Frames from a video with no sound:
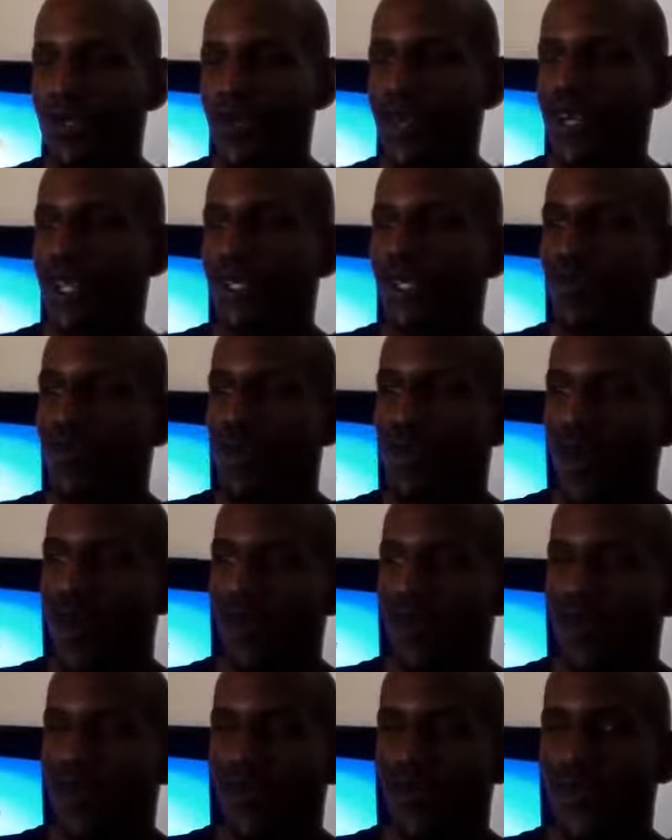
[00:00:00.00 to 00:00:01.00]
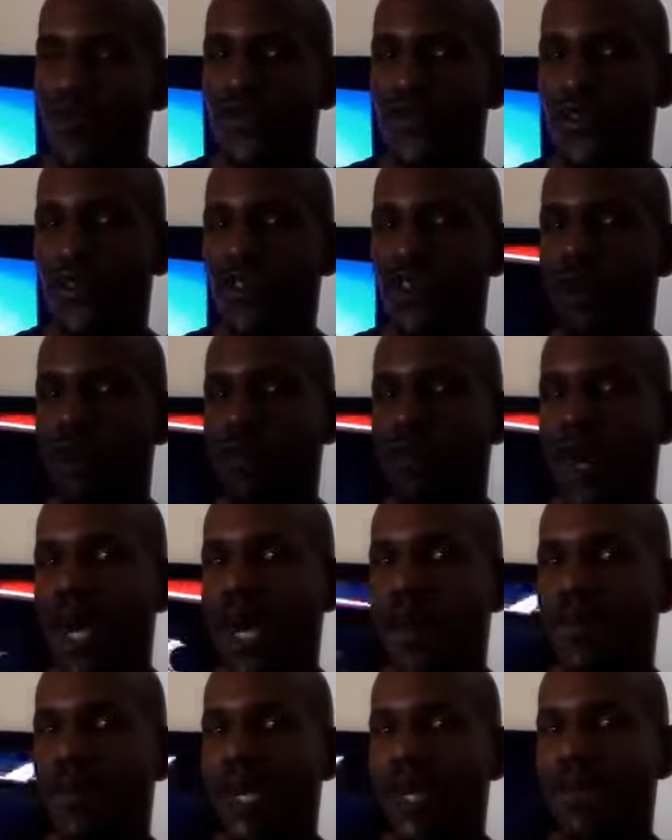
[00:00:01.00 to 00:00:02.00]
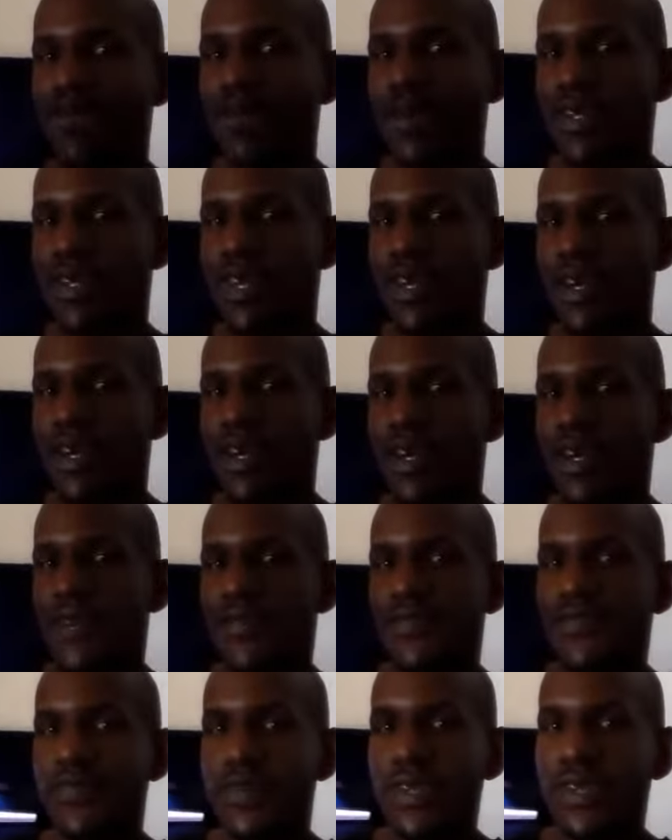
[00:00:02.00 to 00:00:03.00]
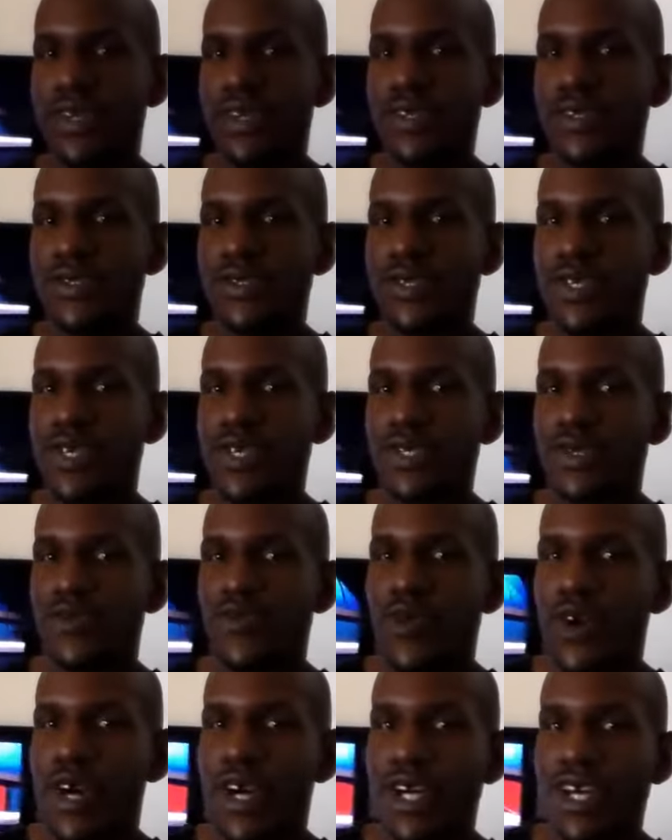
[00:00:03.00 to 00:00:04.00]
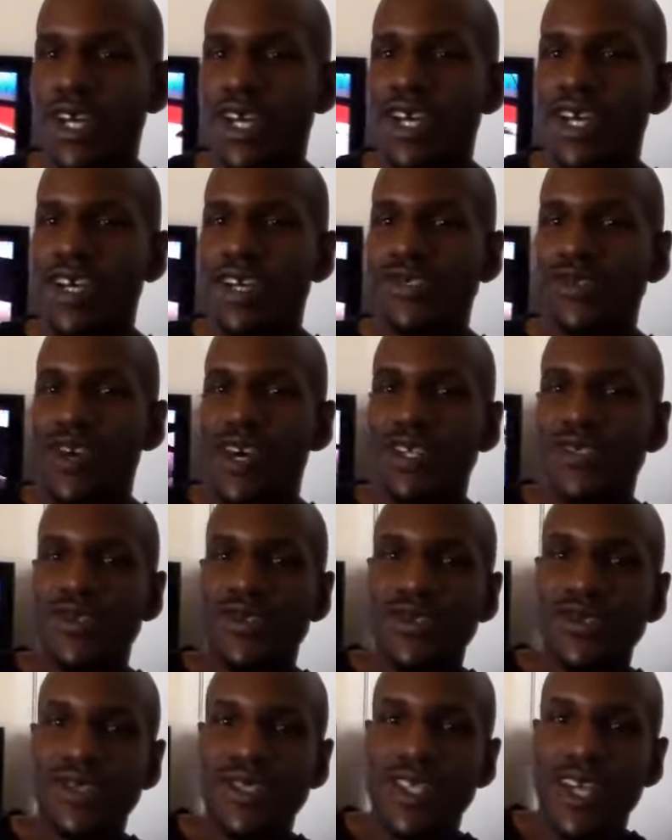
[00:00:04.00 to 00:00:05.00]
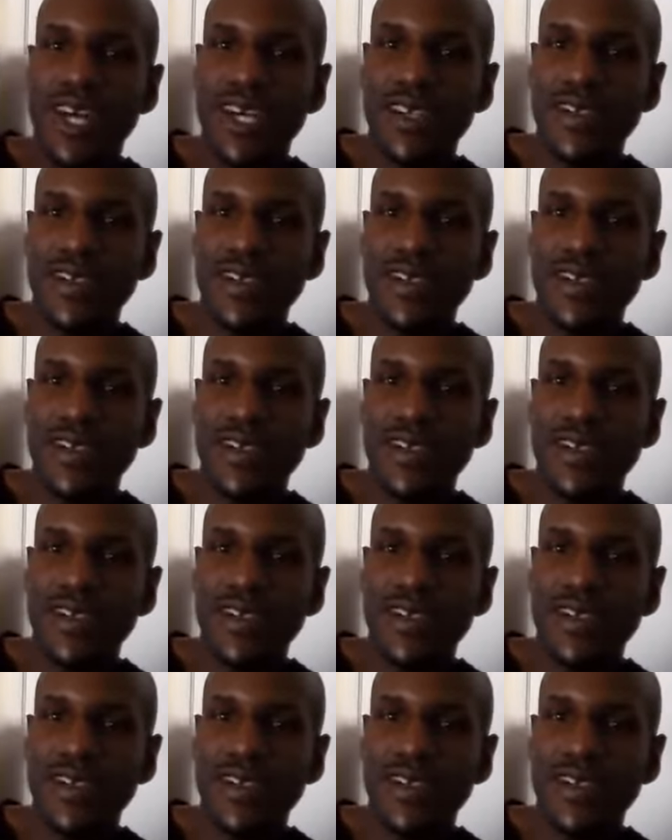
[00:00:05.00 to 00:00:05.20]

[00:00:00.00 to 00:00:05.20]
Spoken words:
So yeah, this will be my review for Batman Beyond Season 1. So as you can see,